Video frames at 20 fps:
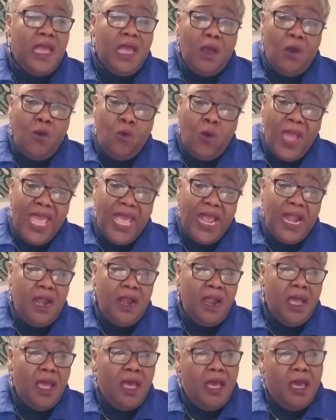Well,
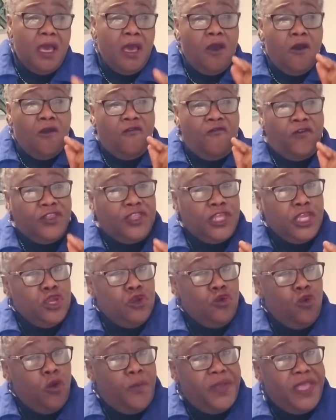for the
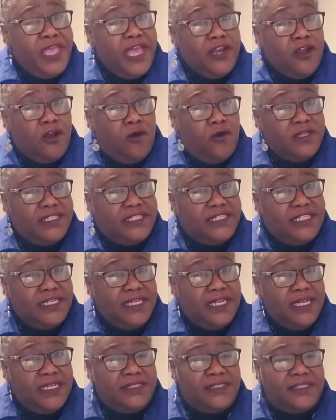European
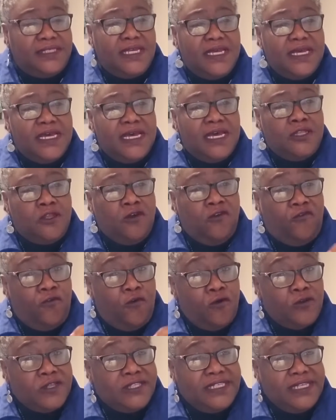continent, the
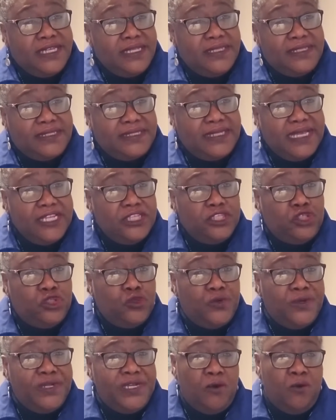14th
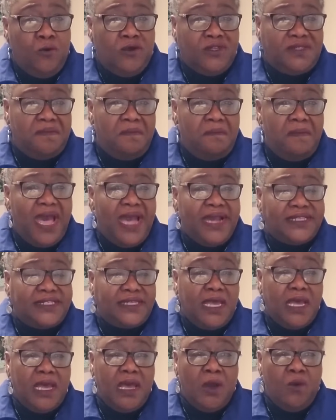century was marked
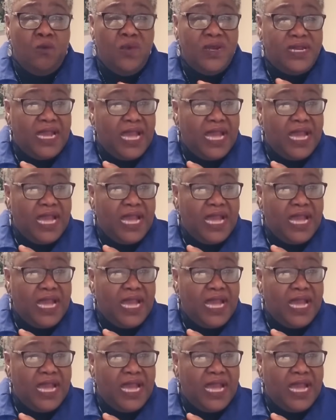with